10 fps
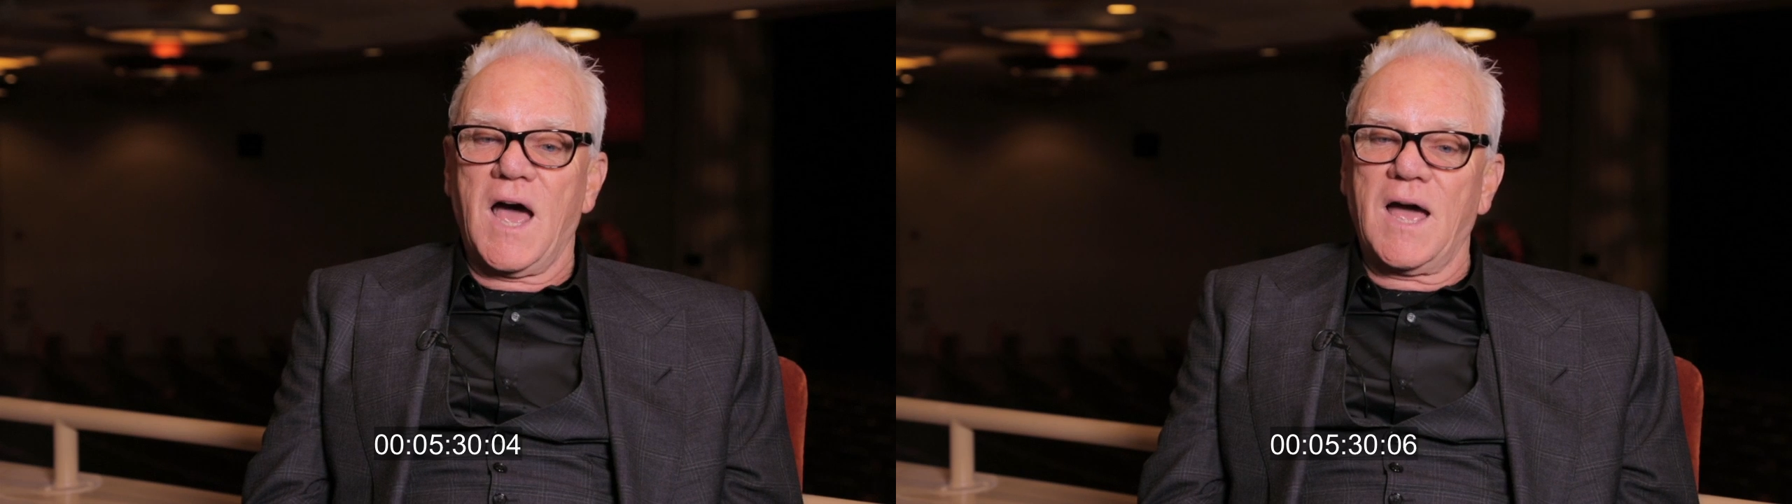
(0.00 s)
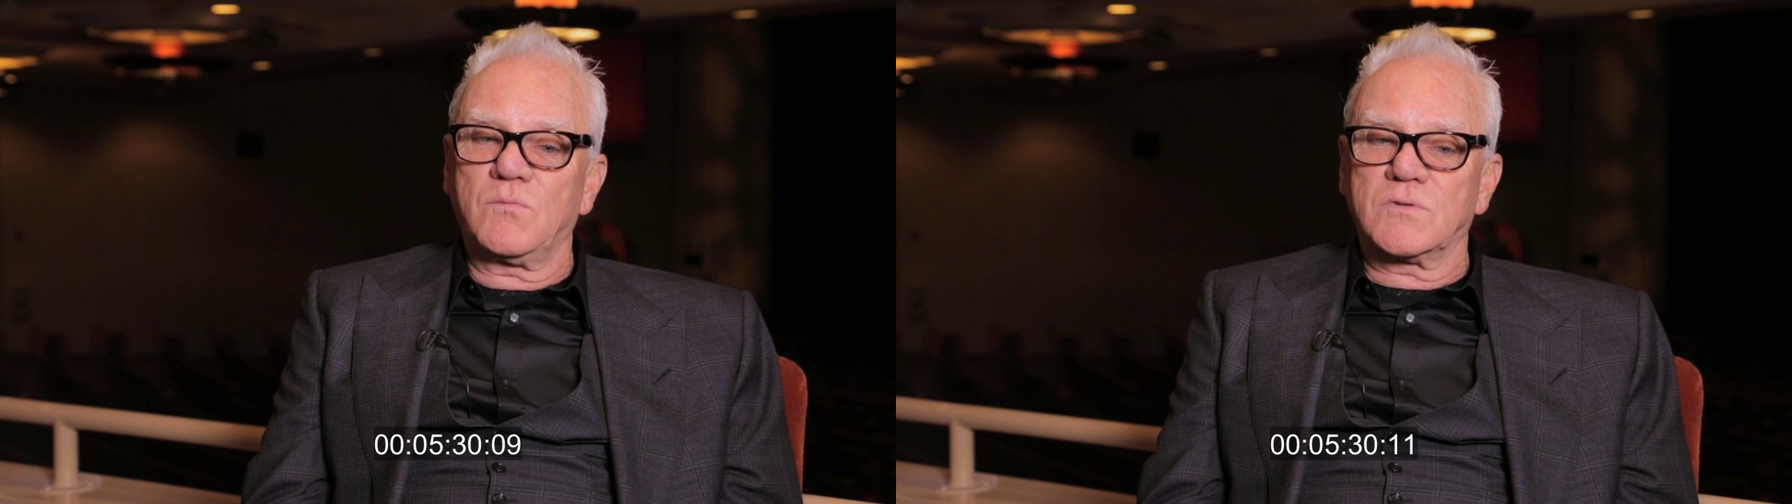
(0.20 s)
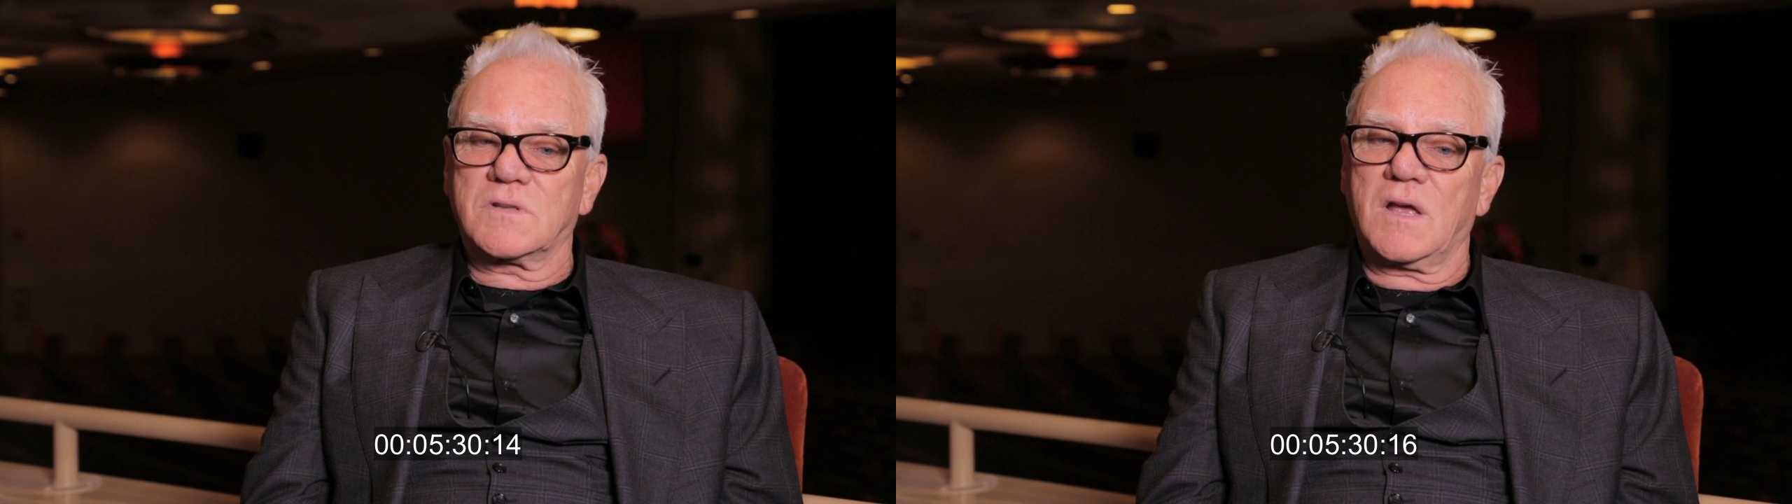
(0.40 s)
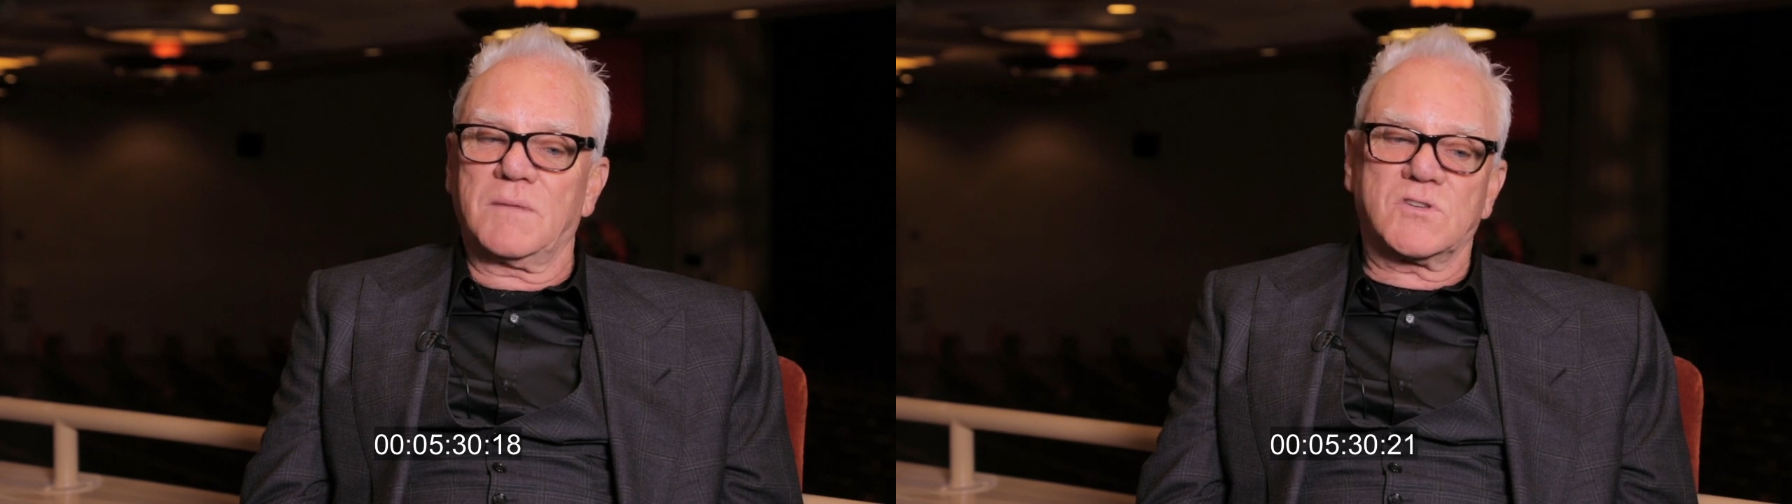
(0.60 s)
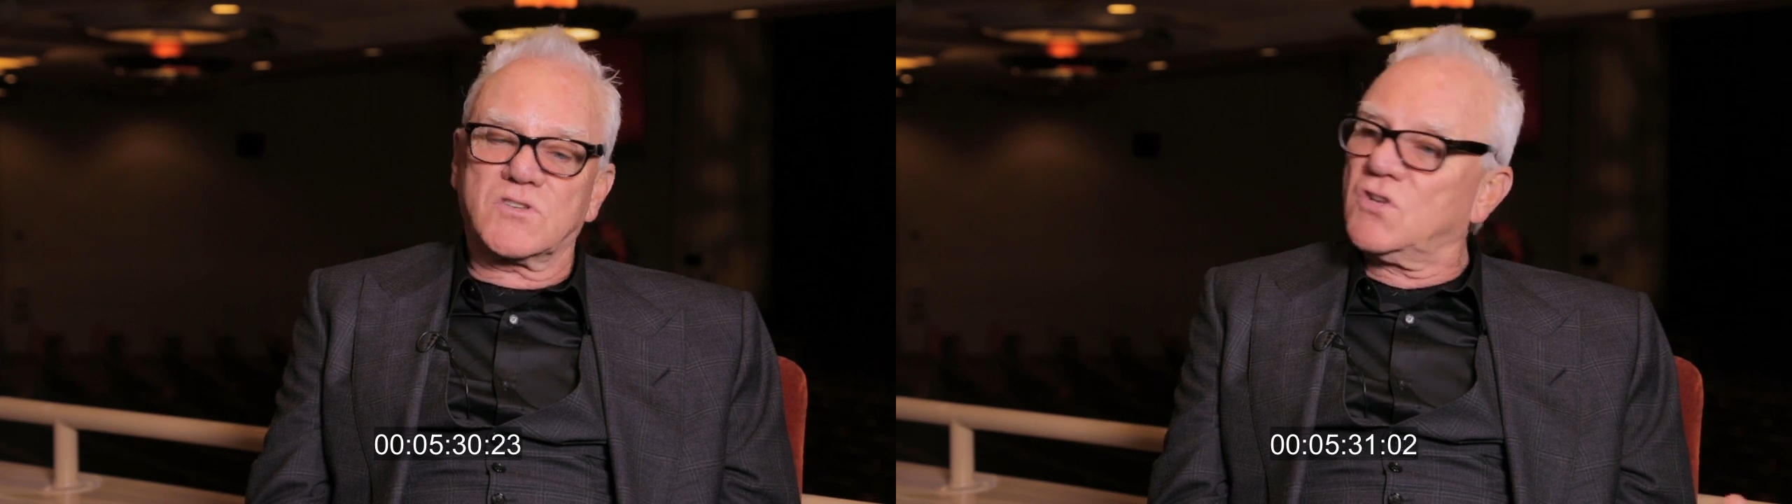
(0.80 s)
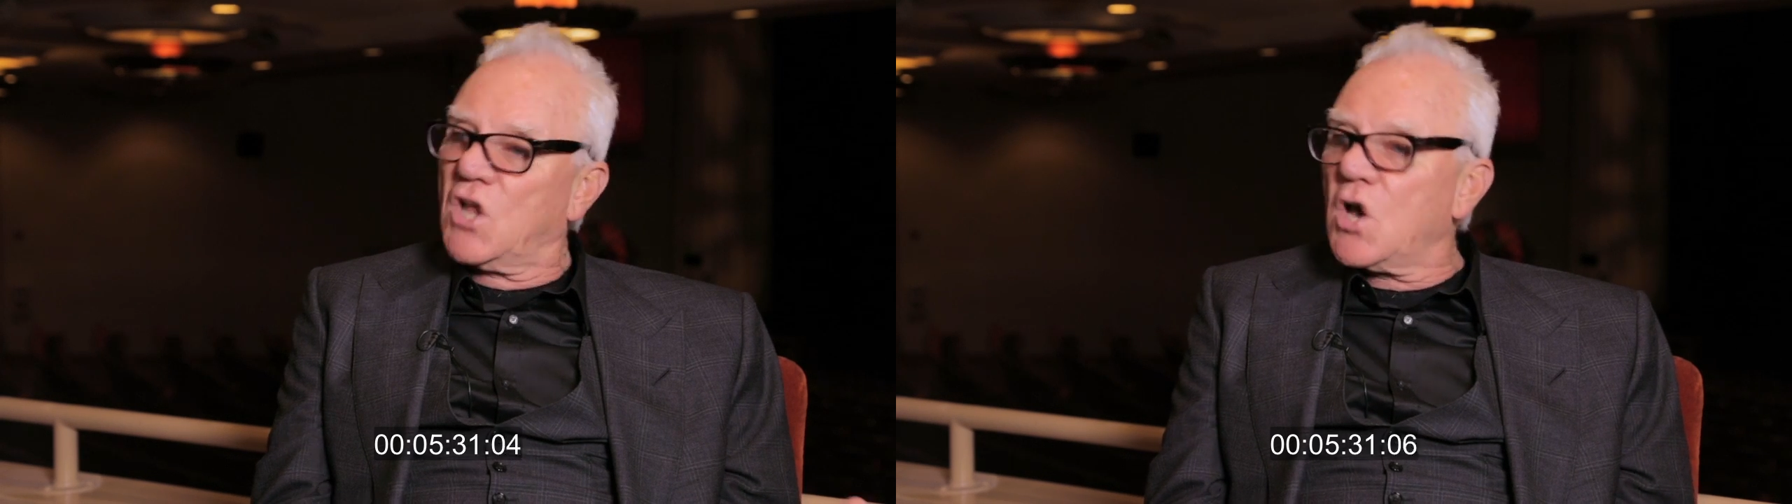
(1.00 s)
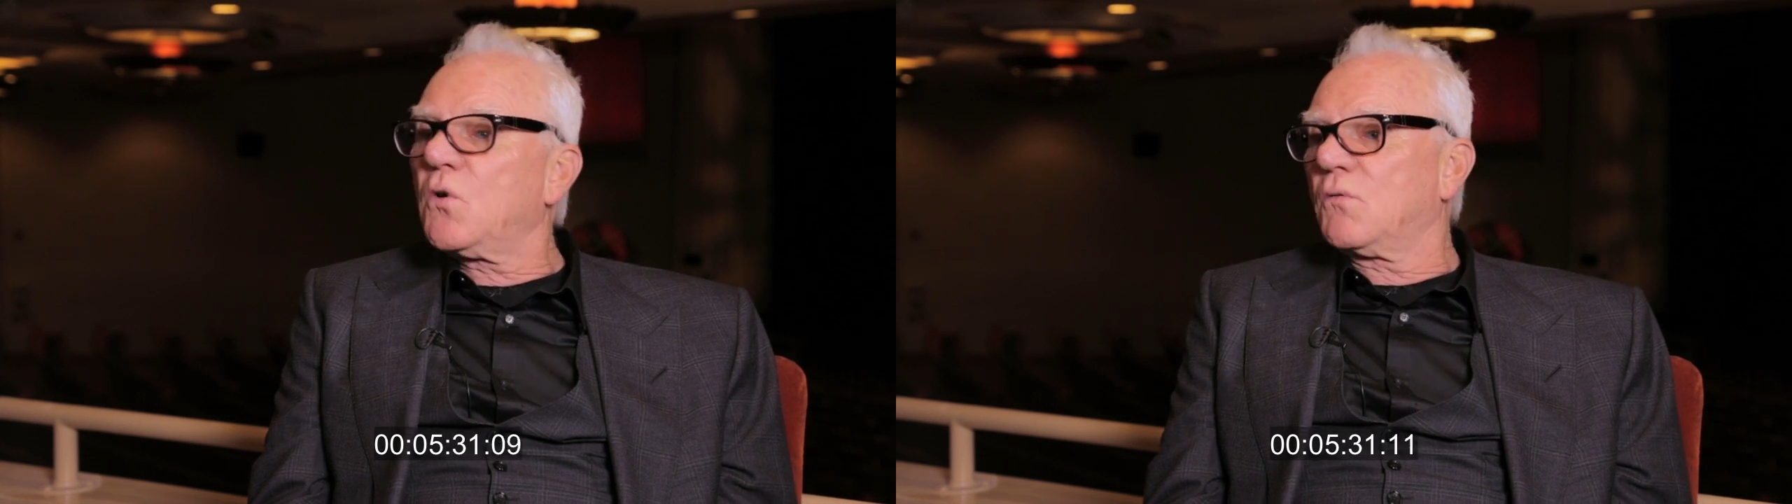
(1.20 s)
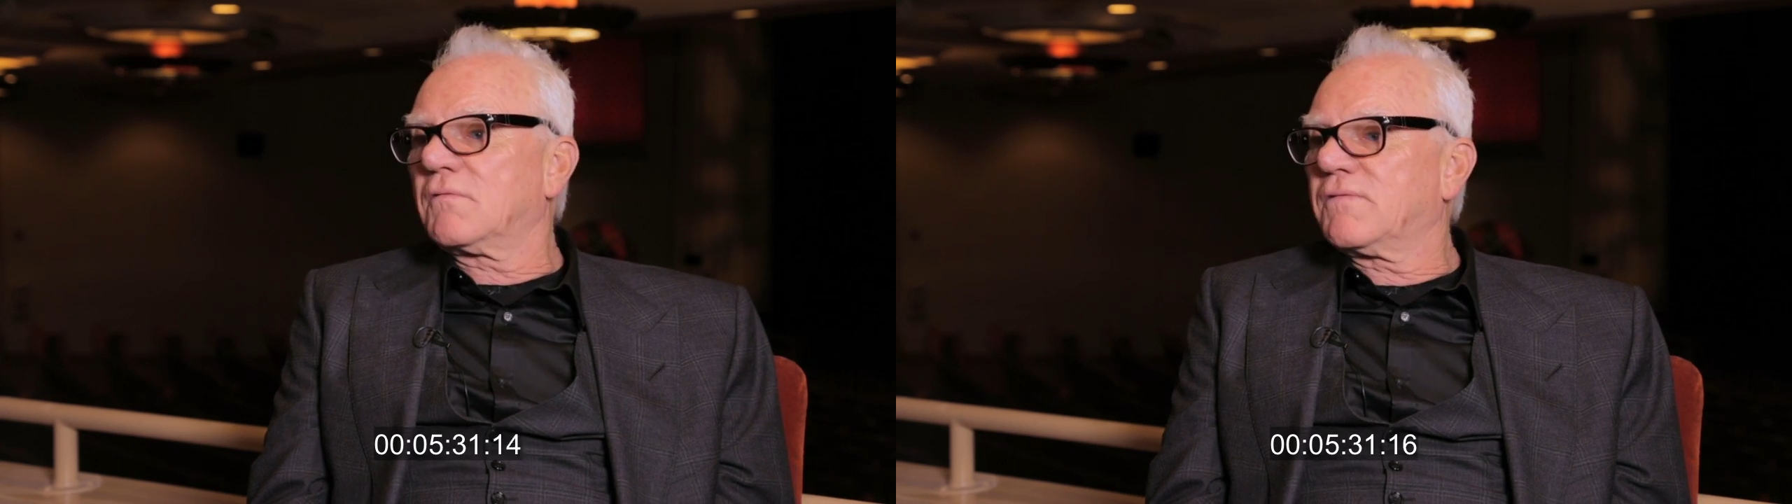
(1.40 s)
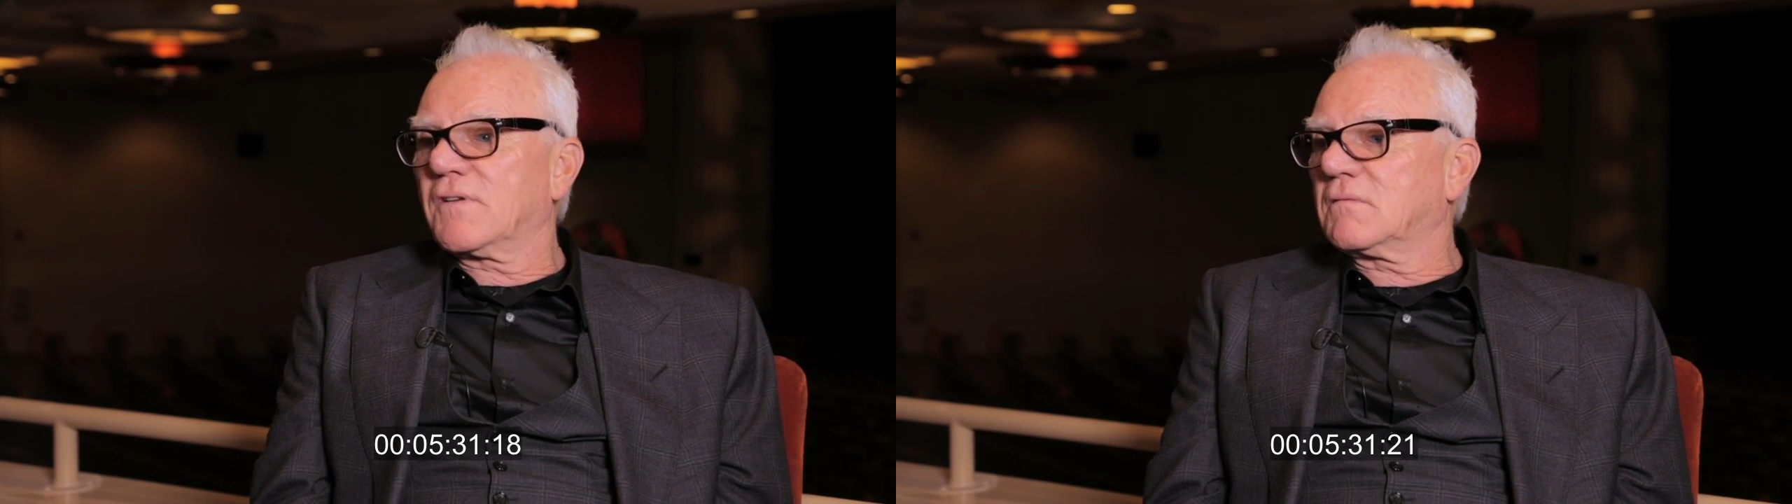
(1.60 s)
I'm just known